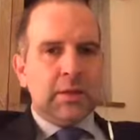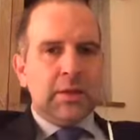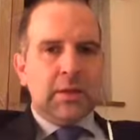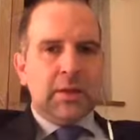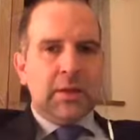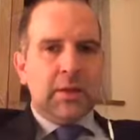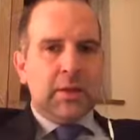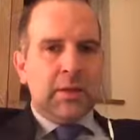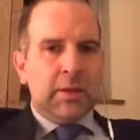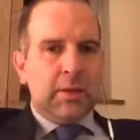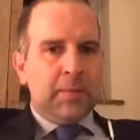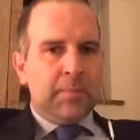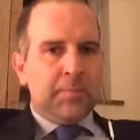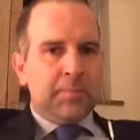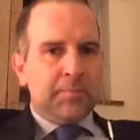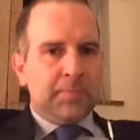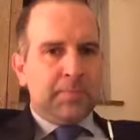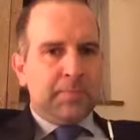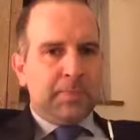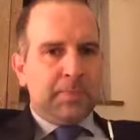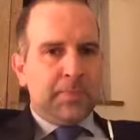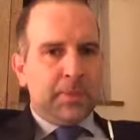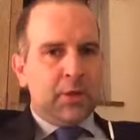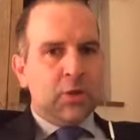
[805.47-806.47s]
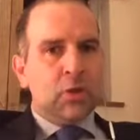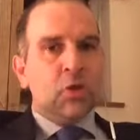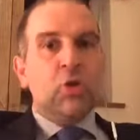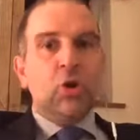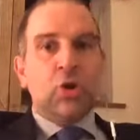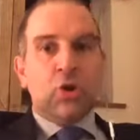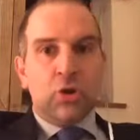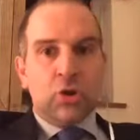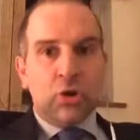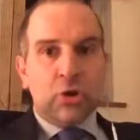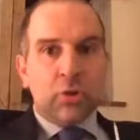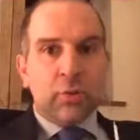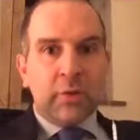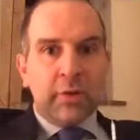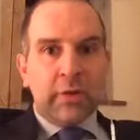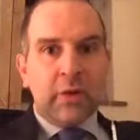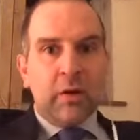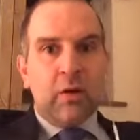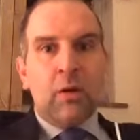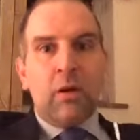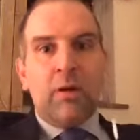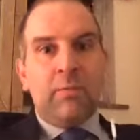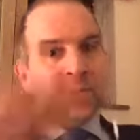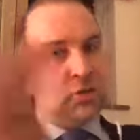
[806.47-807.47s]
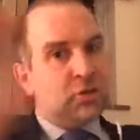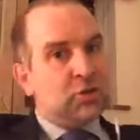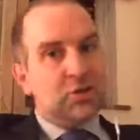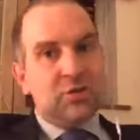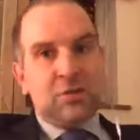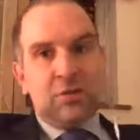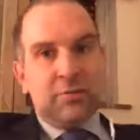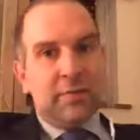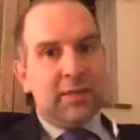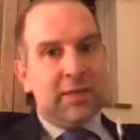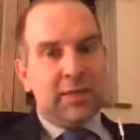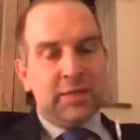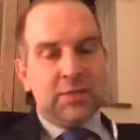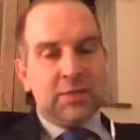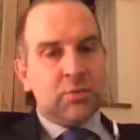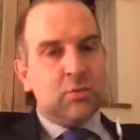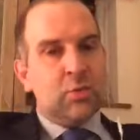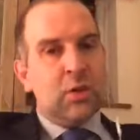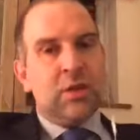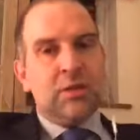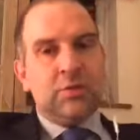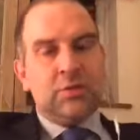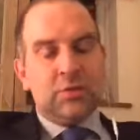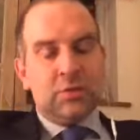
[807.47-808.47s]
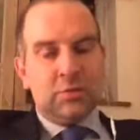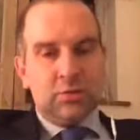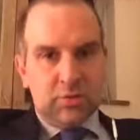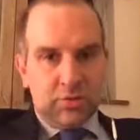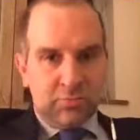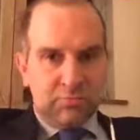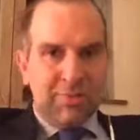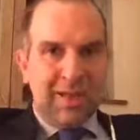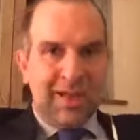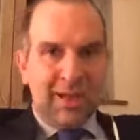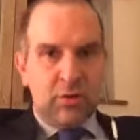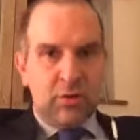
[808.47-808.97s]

You're not going to do any harm. You're just going to make it swell. So just back